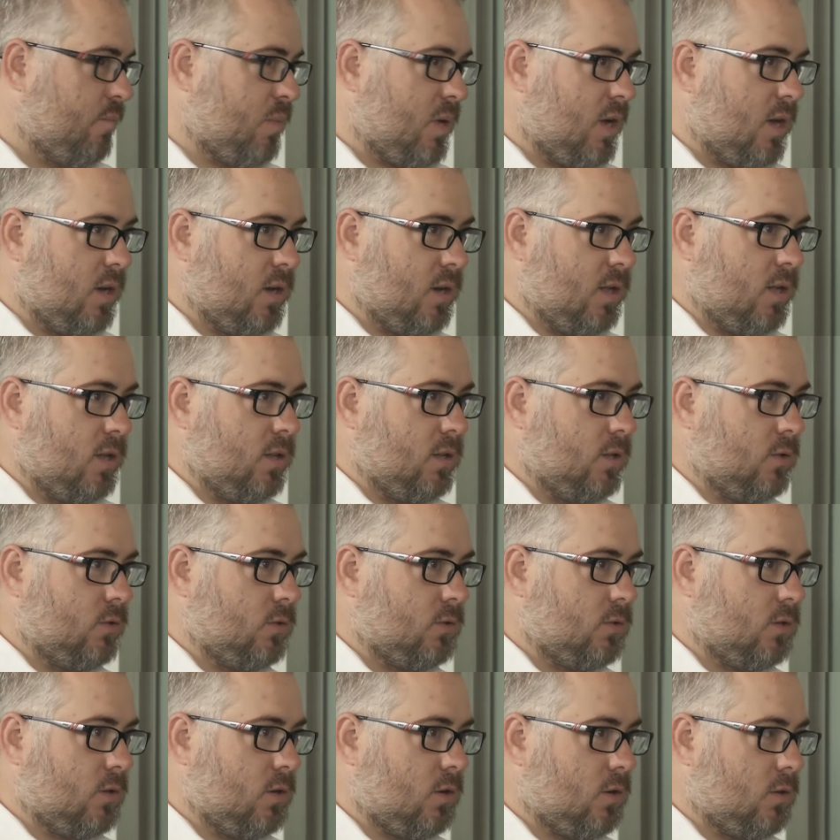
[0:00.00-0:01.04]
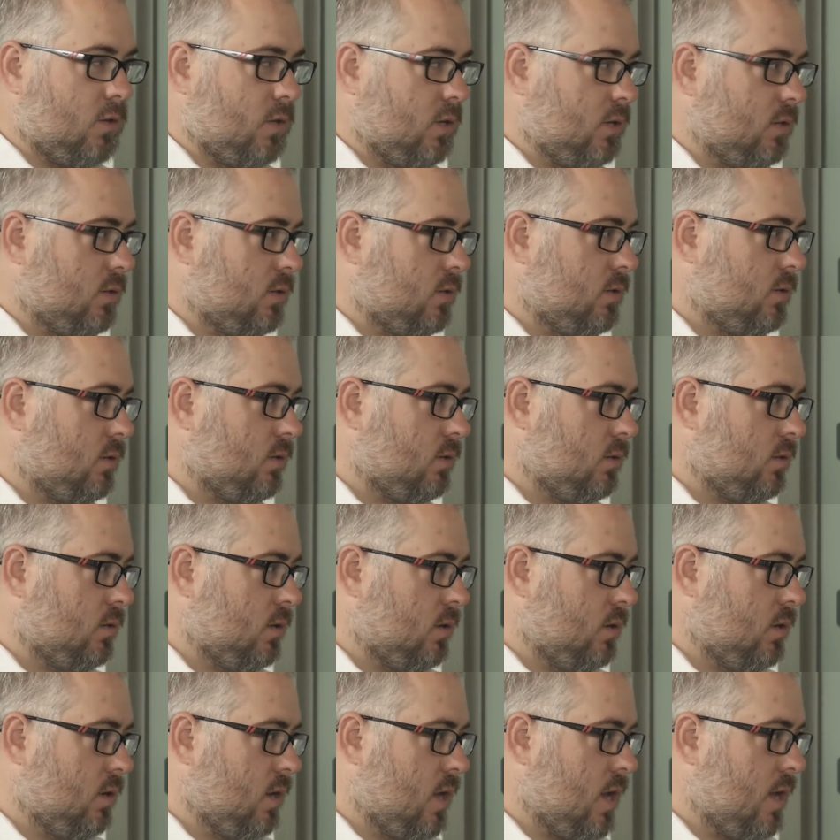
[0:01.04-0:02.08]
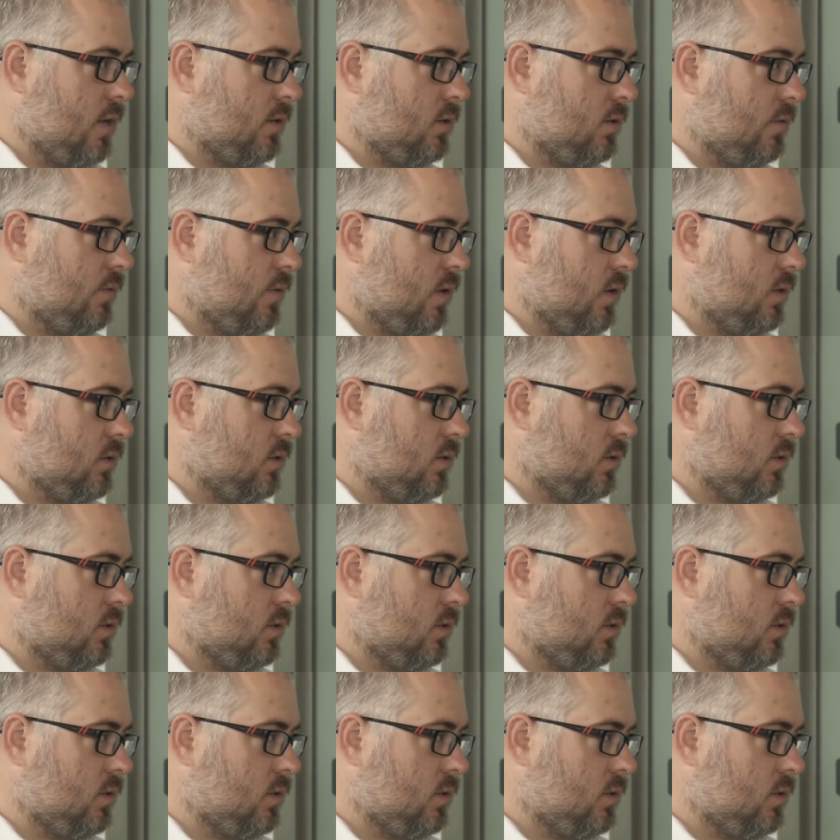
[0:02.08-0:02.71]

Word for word: botnet using all these NAS That's devices. the